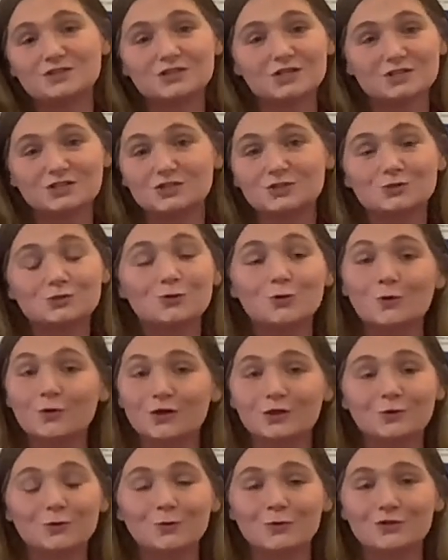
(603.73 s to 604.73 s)
just talking
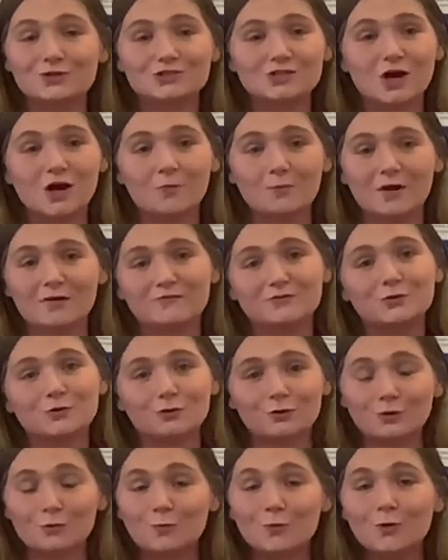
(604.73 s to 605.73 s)
all the time, whether you're on
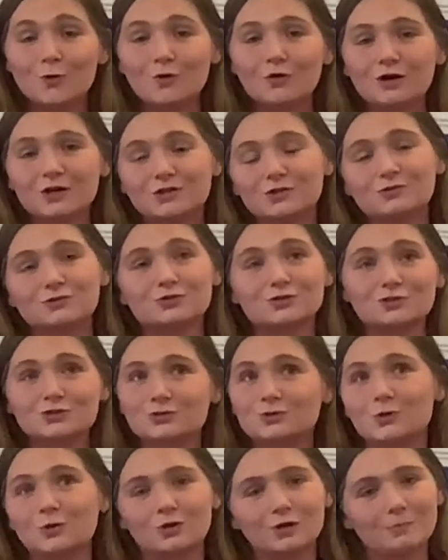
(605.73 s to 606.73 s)
a walk and you're just
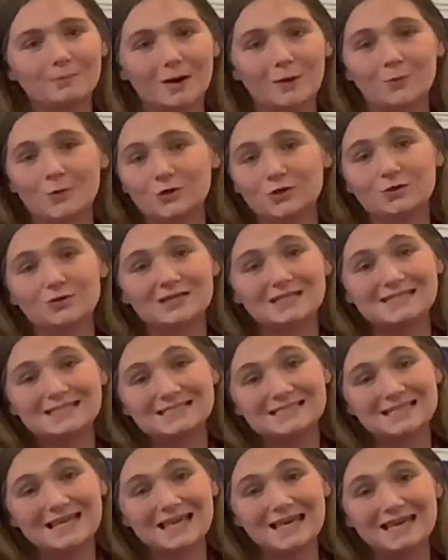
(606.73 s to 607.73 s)
talking about what you can
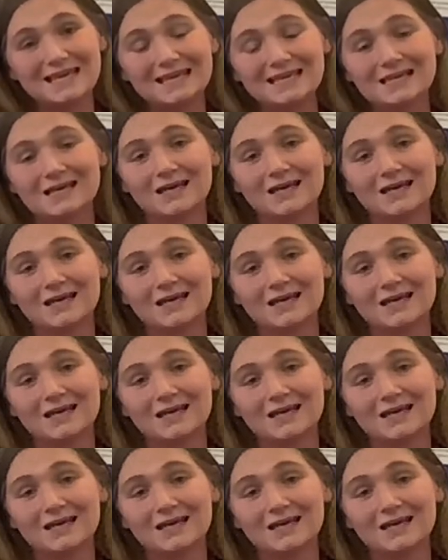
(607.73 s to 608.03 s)
see,